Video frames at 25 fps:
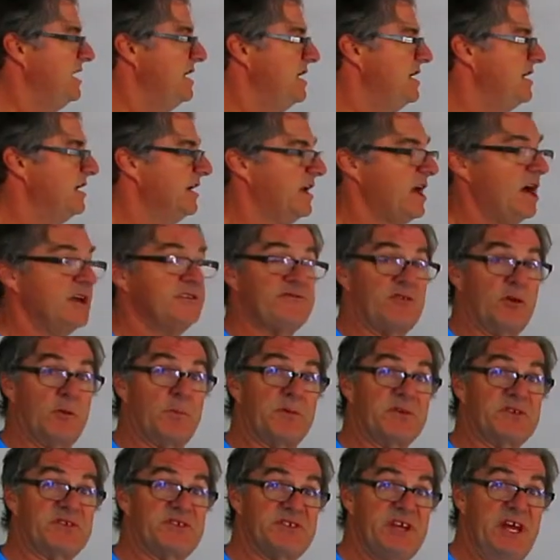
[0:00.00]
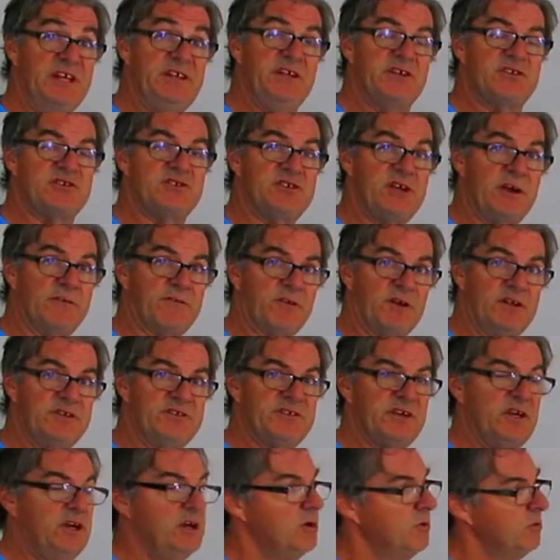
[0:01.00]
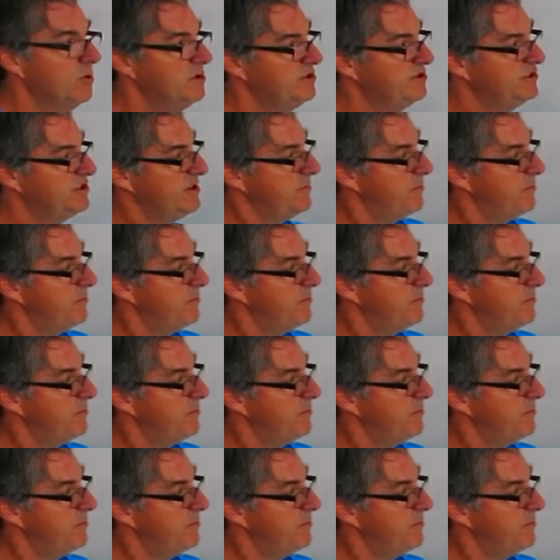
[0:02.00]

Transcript: It accounts for a percentage difference, which is